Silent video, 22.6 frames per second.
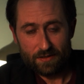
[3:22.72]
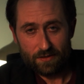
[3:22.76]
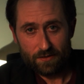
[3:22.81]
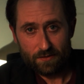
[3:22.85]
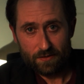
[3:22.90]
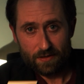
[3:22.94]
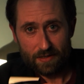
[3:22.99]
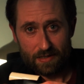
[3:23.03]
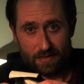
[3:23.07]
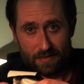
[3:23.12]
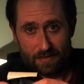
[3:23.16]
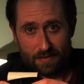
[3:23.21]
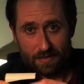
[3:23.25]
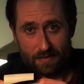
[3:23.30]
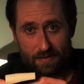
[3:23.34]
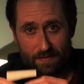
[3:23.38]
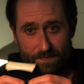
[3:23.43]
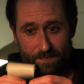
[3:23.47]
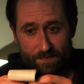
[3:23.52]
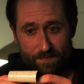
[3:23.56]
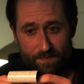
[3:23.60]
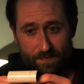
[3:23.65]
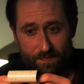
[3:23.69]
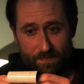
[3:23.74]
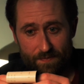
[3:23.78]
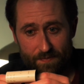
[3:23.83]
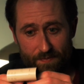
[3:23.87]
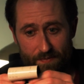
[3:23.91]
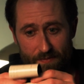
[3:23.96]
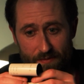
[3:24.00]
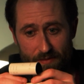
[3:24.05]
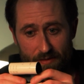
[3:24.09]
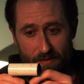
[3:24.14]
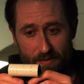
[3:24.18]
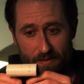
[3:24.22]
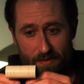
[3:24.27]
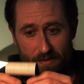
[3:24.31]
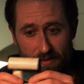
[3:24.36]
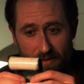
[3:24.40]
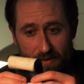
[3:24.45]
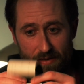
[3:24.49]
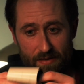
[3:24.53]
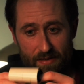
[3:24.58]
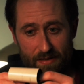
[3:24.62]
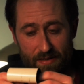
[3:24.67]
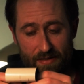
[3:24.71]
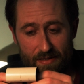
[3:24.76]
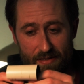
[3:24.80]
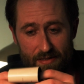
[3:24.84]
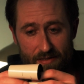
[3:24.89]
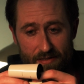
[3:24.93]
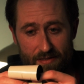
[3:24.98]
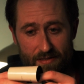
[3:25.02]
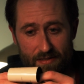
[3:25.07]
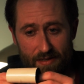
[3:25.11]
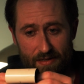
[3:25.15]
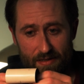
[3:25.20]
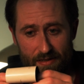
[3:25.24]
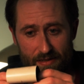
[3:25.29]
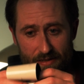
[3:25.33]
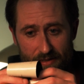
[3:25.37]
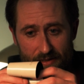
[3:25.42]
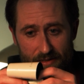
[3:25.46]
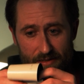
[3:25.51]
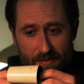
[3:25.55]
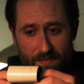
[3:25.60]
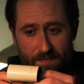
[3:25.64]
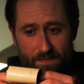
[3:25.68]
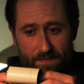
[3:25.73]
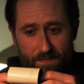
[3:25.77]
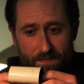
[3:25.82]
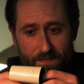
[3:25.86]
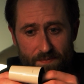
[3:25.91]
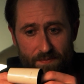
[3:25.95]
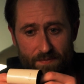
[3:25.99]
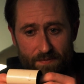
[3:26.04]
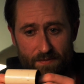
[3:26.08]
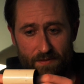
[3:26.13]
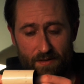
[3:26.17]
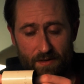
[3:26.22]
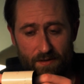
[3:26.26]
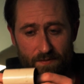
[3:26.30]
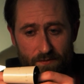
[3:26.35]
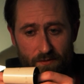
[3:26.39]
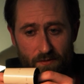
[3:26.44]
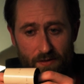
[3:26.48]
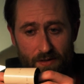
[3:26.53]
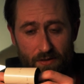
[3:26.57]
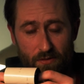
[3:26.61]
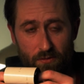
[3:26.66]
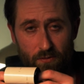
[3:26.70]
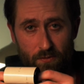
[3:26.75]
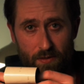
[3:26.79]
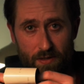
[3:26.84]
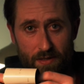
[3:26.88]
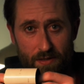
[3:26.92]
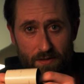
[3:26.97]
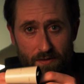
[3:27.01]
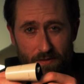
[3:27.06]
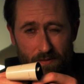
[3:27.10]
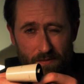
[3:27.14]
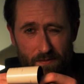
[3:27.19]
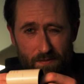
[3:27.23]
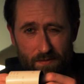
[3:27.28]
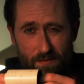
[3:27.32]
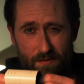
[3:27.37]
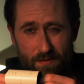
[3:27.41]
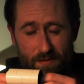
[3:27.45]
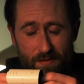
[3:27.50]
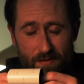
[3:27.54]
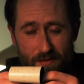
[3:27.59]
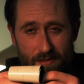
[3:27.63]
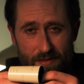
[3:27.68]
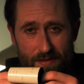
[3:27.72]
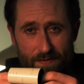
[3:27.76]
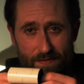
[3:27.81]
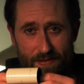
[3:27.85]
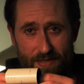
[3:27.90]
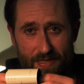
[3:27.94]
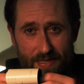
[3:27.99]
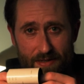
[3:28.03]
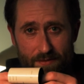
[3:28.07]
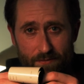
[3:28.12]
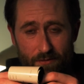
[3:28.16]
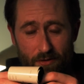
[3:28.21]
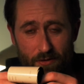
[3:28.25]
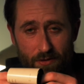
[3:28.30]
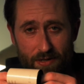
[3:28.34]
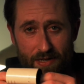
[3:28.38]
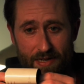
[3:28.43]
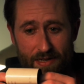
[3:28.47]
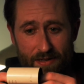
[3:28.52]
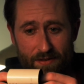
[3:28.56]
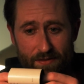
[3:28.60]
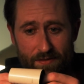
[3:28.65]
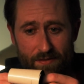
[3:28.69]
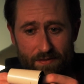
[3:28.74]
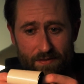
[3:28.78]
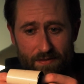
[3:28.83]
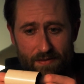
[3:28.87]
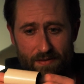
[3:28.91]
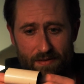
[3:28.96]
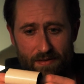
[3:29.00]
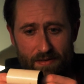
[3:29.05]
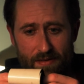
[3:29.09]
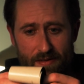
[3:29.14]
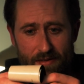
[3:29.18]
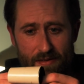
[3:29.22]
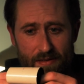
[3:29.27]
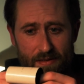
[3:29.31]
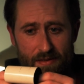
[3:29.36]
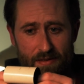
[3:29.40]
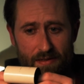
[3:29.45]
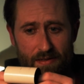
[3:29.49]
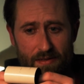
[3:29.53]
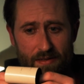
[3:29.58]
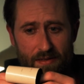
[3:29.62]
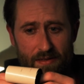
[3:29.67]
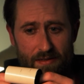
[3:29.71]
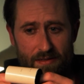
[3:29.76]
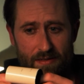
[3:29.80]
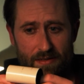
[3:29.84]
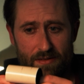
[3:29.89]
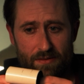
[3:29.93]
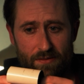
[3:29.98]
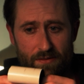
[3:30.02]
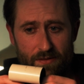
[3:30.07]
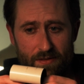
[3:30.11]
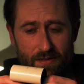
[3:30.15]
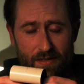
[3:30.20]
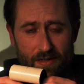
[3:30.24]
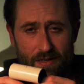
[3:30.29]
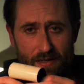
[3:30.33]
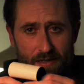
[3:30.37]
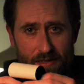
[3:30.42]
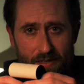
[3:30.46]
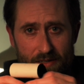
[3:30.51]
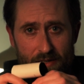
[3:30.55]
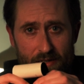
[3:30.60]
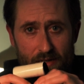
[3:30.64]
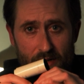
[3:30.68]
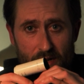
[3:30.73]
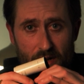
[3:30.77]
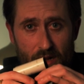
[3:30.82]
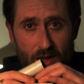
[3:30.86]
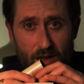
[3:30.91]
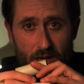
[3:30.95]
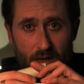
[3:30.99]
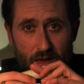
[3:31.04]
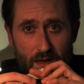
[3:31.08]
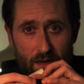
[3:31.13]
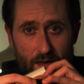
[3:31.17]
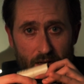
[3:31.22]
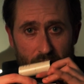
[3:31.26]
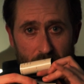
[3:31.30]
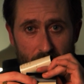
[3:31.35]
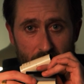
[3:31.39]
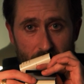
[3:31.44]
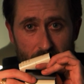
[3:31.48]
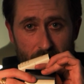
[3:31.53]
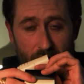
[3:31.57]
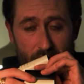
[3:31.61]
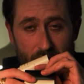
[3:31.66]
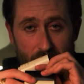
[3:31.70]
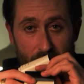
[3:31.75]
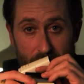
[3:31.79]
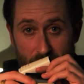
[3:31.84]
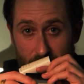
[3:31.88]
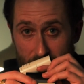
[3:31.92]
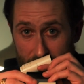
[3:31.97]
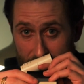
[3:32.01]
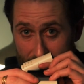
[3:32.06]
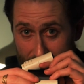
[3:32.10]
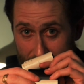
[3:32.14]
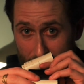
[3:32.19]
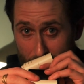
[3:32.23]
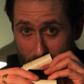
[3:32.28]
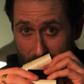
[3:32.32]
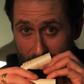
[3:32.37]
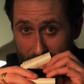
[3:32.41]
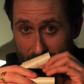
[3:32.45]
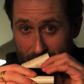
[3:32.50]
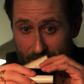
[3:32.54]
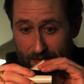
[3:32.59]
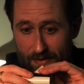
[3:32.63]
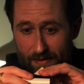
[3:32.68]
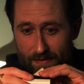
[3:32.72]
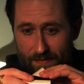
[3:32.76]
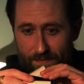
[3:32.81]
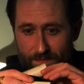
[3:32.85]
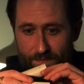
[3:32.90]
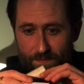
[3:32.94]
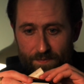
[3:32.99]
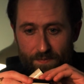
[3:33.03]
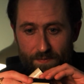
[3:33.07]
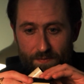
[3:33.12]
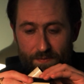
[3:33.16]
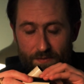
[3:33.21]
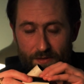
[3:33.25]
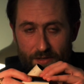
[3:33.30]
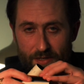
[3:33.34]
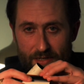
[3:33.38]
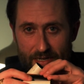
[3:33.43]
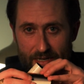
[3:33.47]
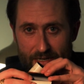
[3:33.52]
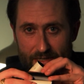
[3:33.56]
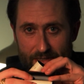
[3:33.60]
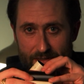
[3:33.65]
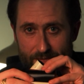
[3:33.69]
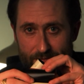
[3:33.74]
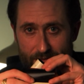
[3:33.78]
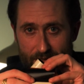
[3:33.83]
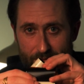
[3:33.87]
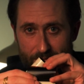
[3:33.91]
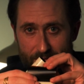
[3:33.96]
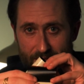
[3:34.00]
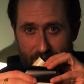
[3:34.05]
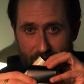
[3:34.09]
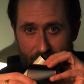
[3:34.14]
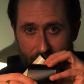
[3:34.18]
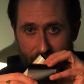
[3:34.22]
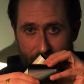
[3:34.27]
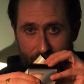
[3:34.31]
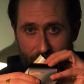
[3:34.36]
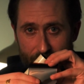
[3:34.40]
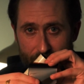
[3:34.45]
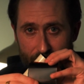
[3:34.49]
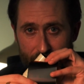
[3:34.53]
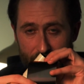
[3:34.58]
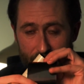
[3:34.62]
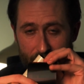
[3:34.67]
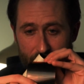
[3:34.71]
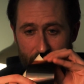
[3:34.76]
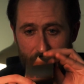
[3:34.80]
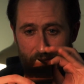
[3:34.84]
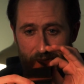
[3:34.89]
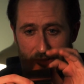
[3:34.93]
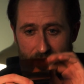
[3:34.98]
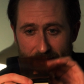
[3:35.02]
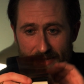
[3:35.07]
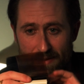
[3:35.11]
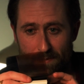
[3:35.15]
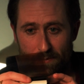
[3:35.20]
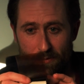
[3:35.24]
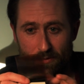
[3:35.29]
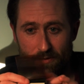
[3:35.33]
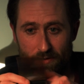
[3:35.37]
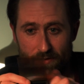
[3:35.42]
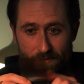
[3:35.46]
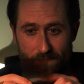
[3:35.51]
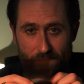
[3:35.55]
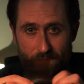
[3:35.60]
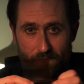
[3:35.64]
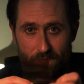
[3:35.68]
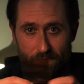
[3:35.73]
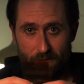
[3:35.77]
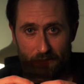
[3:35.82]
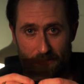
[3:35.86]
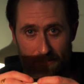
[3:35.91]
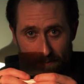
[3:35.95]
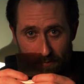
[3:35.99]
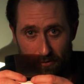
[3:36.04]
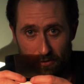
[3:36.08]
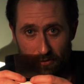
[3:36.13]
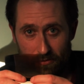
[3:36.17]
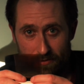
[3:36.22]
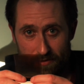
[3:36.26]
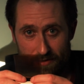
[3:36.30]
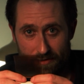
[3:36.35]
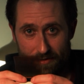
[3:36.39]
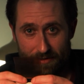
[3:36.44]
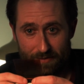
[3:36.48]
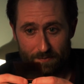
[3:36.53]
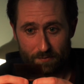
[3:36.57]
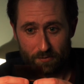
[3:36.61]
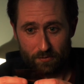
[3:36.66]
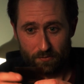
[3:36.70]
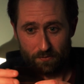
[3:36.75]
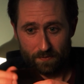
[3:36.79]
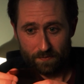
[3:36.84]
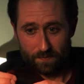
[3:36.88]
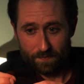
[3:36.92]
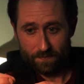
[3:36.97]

do this, and then suddenly, after a little while, you just have to keep rolling it out until suddenly, this is in the bag, your negative comes out. And at that point, you can put it onto the spool.